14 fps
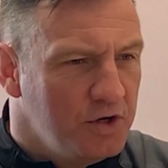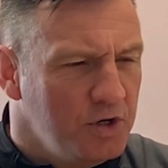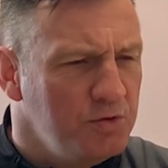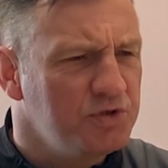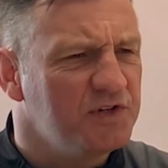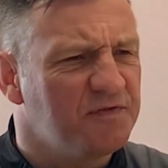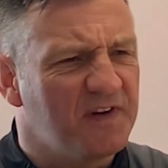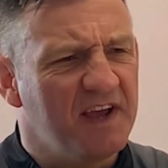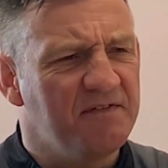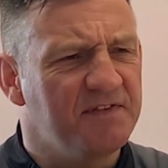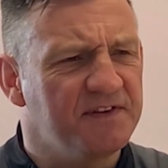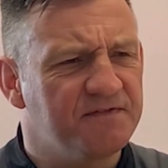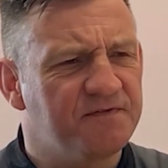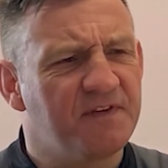Who's your
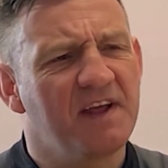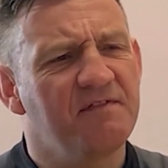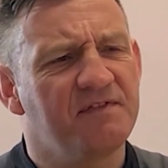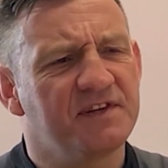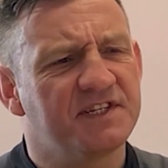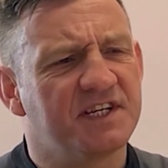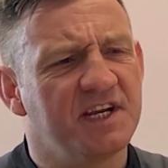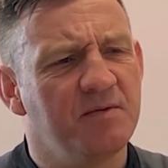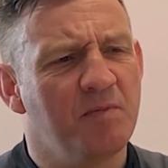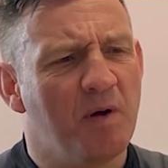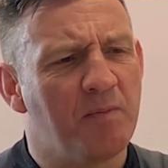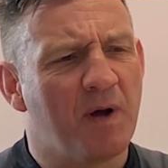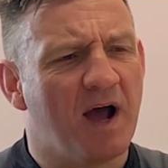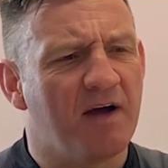favourite team
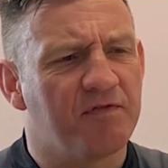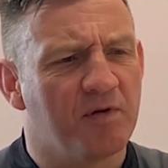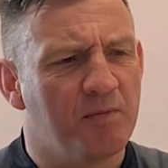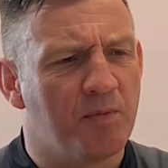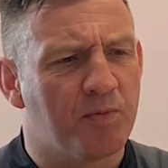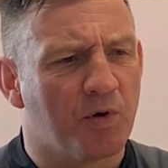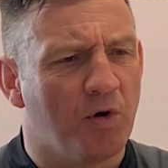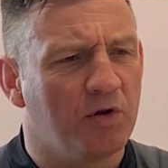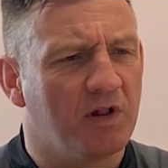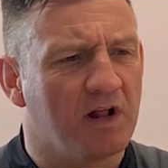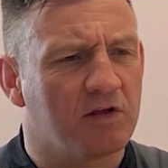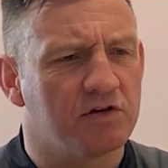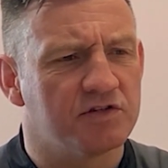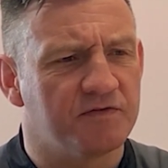apart from abroad?
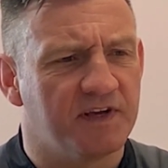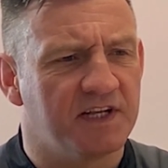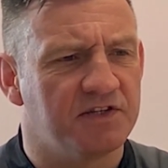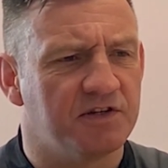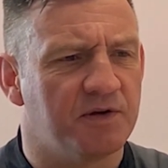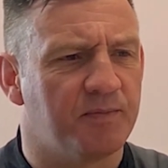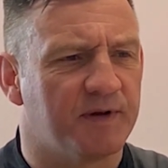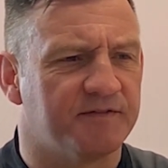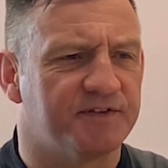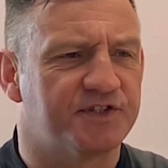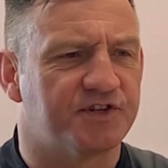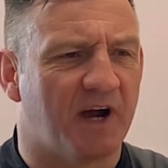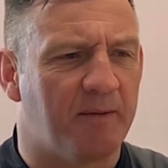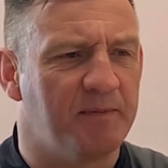Because I've heard you're a bit of a
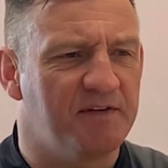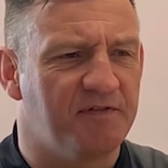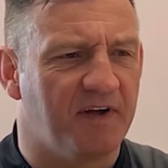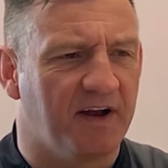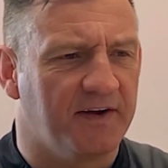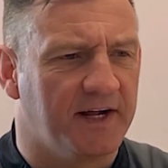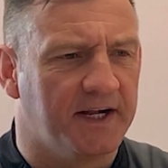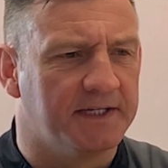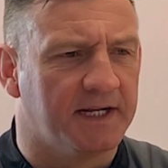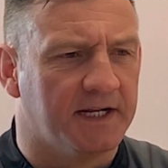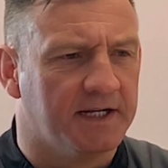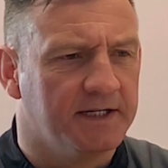Tranmere fan, aren't you?